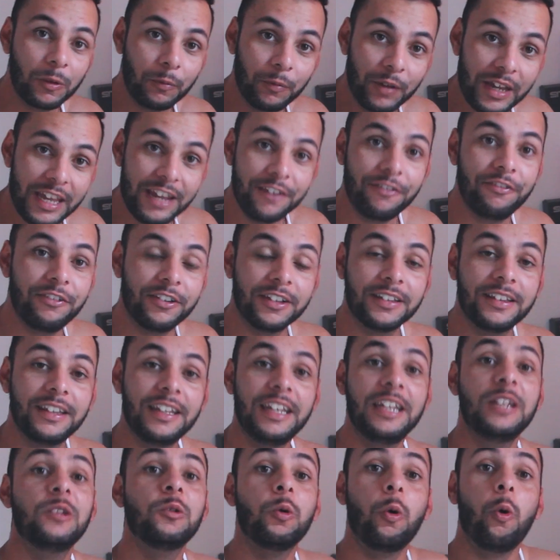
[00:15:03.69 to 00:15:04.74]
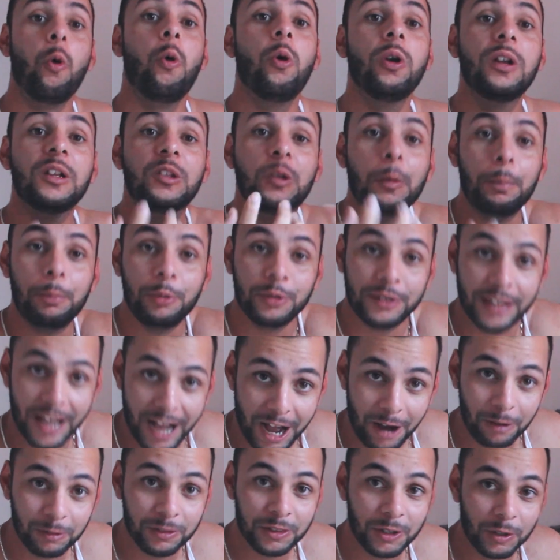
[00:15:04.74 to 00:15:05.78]
of effort in order to put
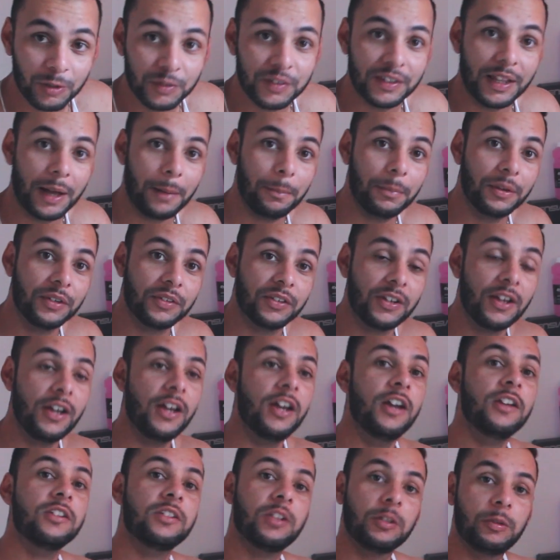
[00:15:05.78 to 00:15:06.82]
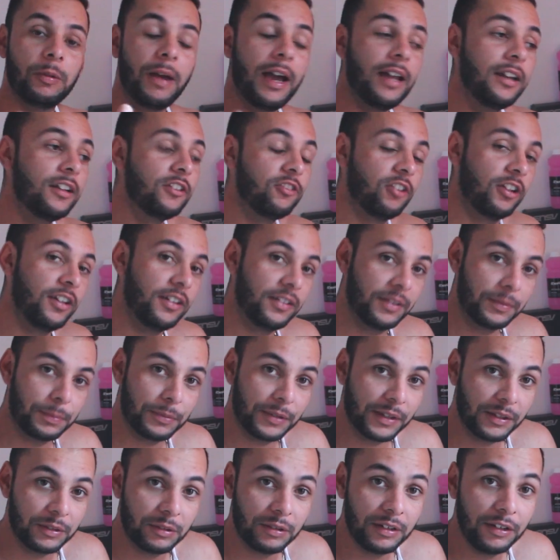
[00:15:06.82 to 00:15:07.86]
out those numbers. So to Alan Jacobs
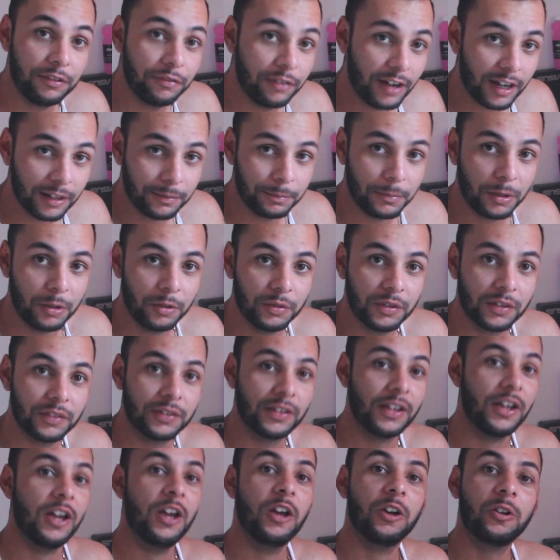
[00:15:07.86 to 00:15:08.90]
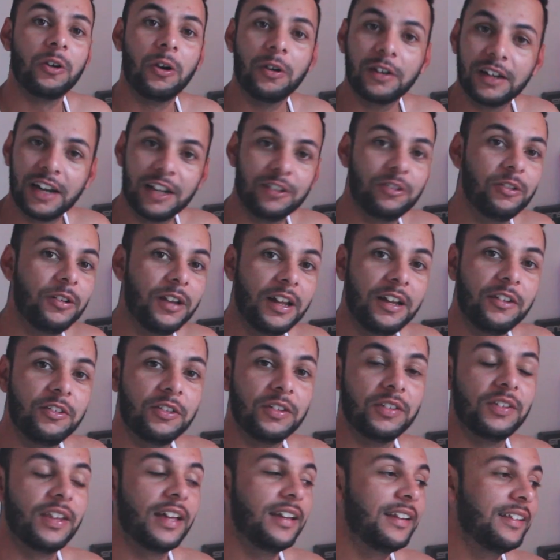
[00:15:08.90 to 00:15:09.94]
and to Rifat Moses,
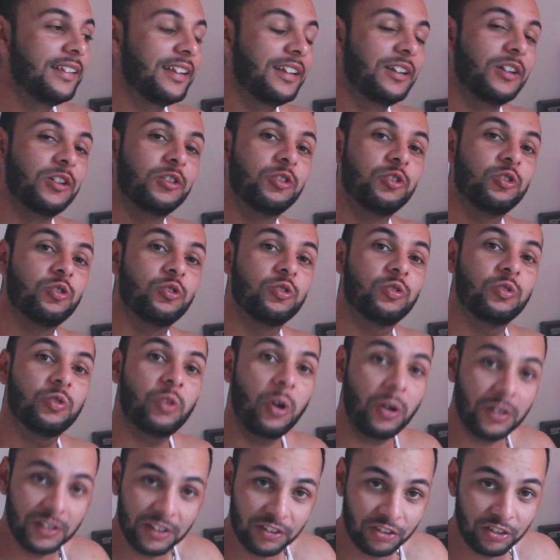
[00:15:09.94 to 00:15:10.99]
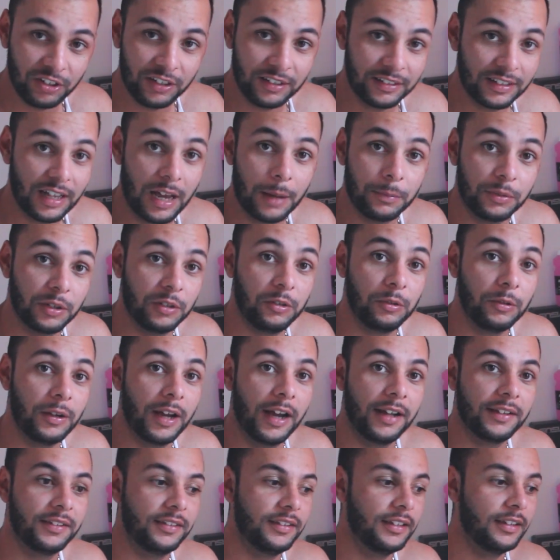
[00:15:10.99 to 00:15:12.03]
congratulations. That is an astonishing times that you
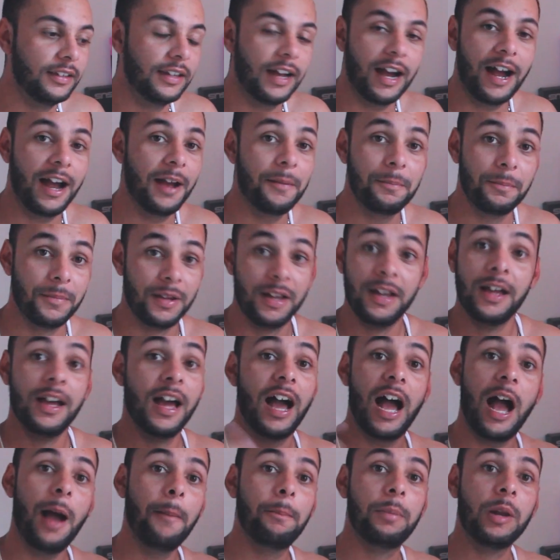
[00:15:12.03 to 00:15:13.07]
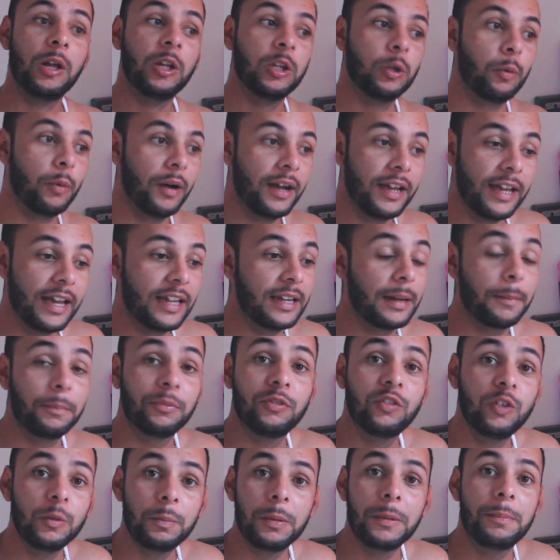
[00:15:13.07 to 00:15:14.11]
guys did. I'm blown away, and I'm
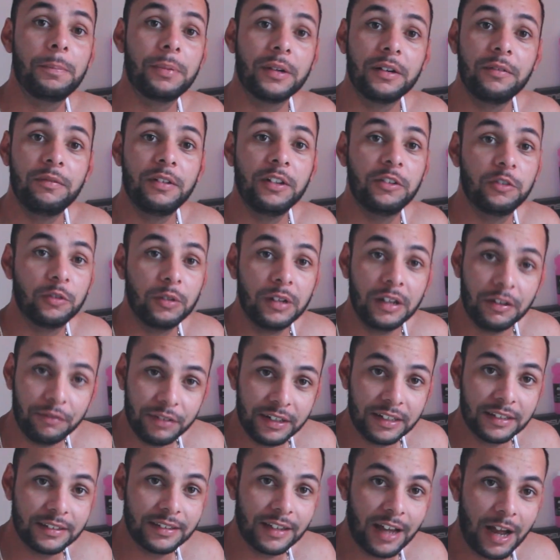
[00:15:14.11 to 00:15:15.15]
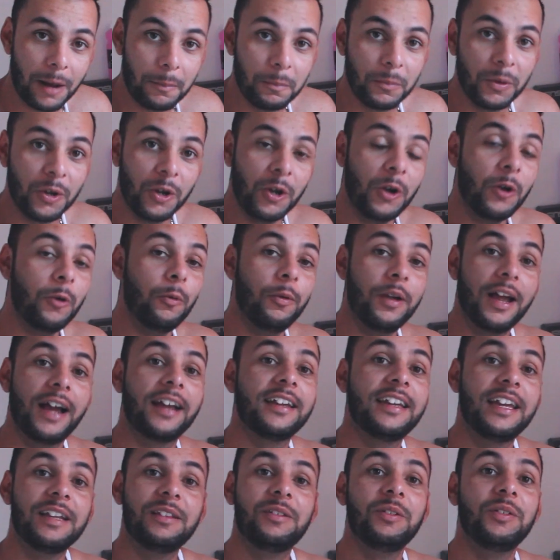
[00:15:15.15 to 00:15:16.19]
super privileged to live in a time where I
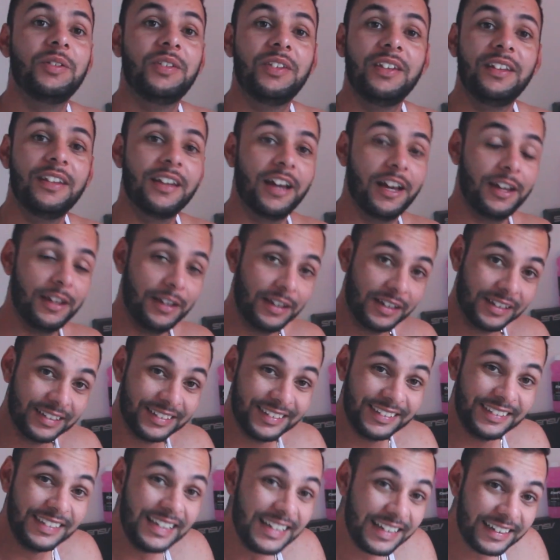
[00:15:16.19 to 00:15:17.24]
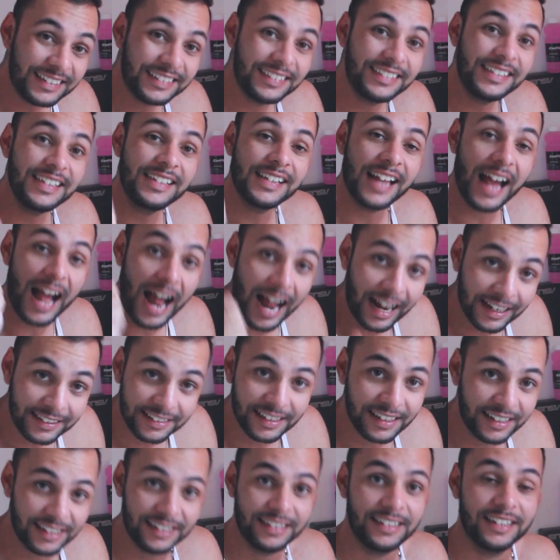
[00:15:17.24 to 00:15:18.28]
get to see a
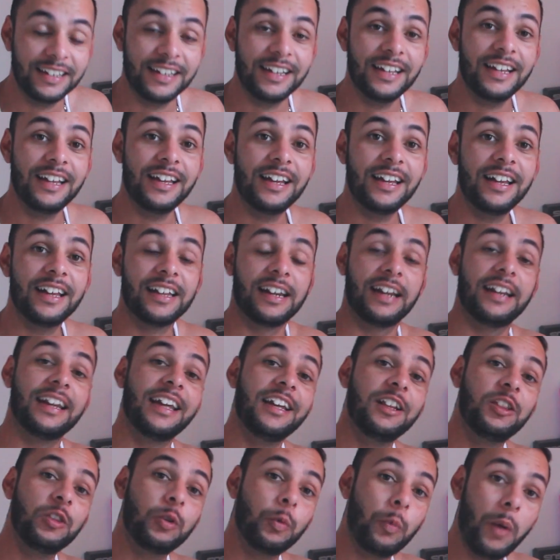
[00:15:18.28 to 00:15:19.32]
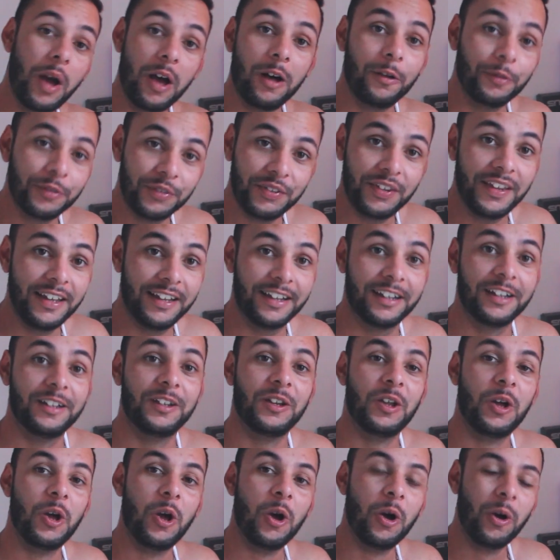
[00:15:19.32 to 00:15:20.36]
1600 run a
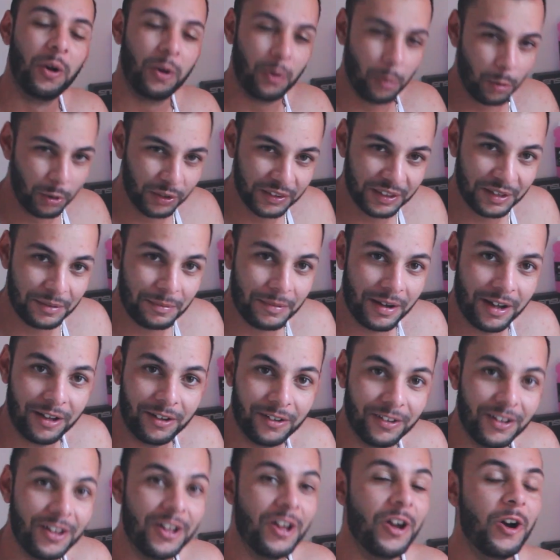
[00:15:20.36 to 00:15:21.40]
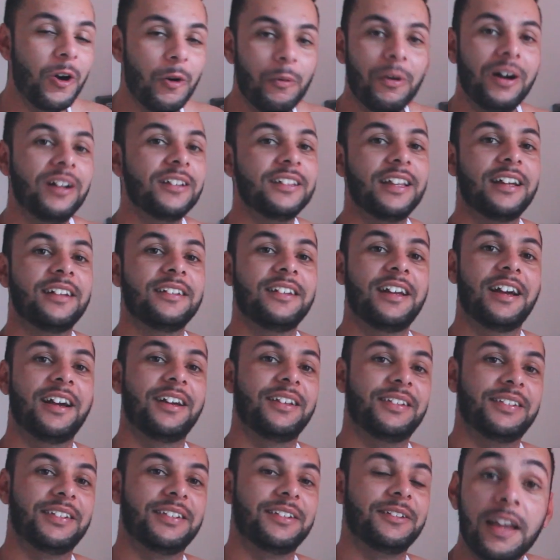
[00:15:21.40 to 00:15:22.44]
12-second quarter mile. Well done,
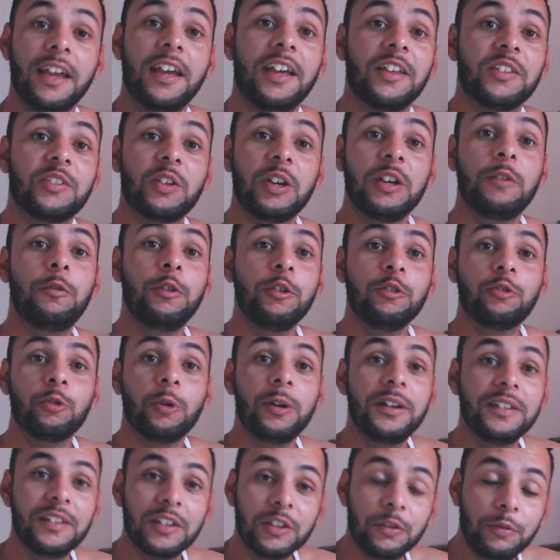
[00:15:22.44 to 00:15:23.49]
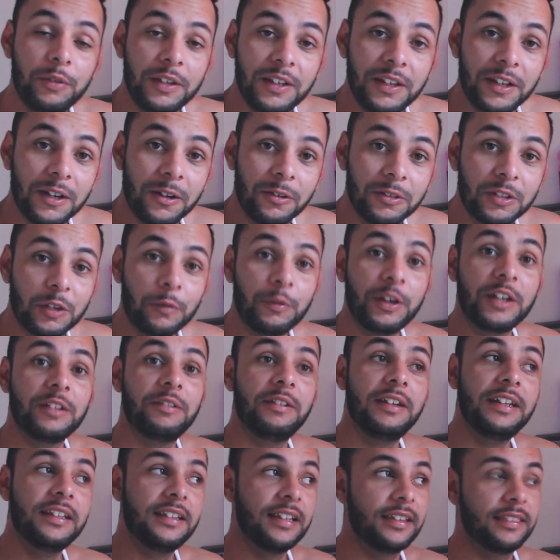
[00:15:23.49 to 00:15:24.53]
guys. So if you enjoyed this video, don't forget
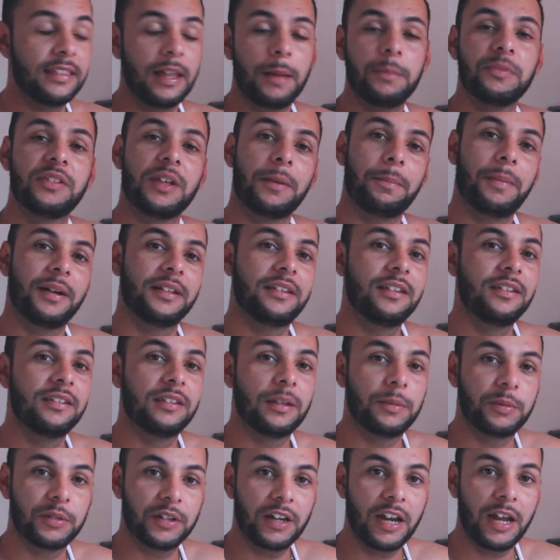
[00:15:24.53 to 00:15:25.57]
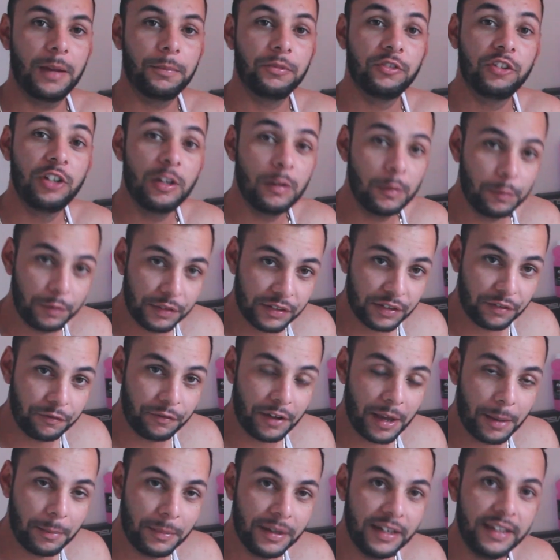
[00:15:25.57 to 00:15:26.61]
to hit the thumbs up button, subscribe, share with friends and
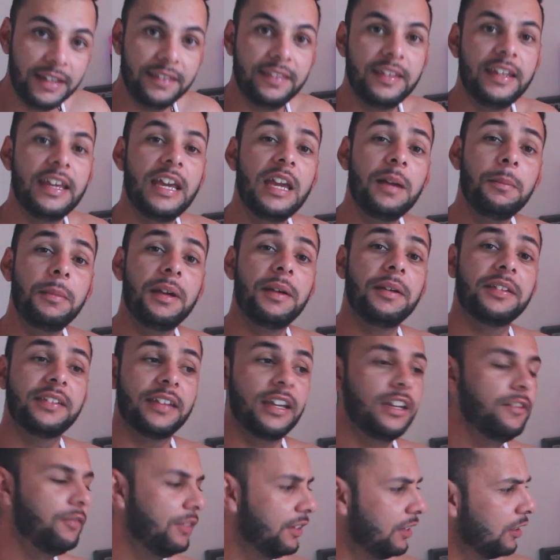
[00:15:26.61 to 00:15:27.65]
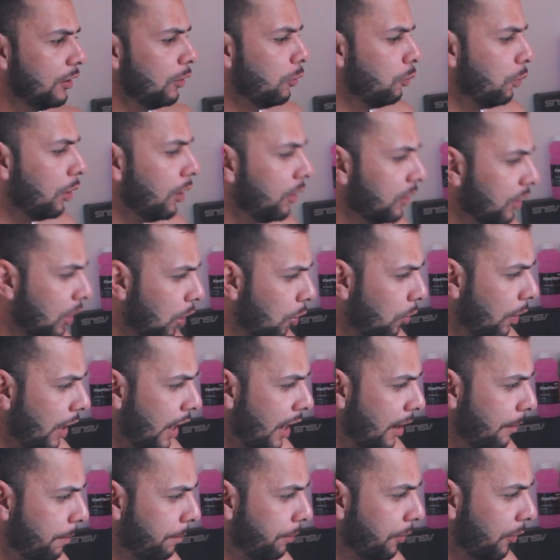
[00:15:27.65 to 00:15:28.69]
family. The MSA video will go
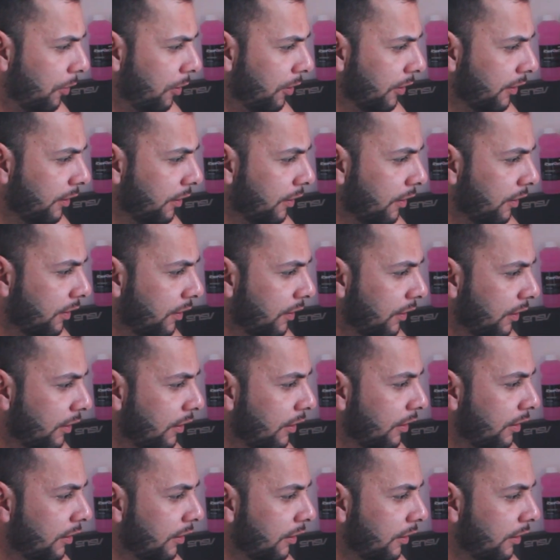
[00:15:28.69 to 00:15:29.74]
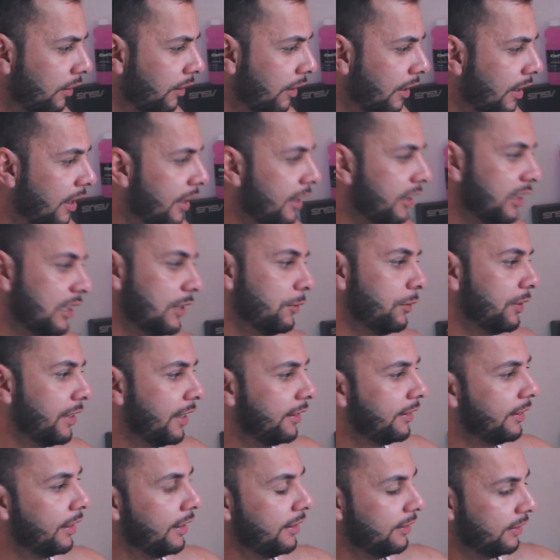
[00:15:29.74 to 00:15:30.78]
up on the, give it
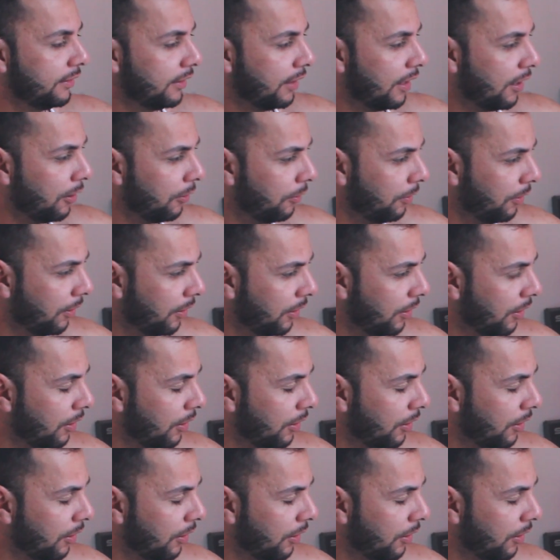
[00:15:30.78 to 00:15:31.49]
that date now,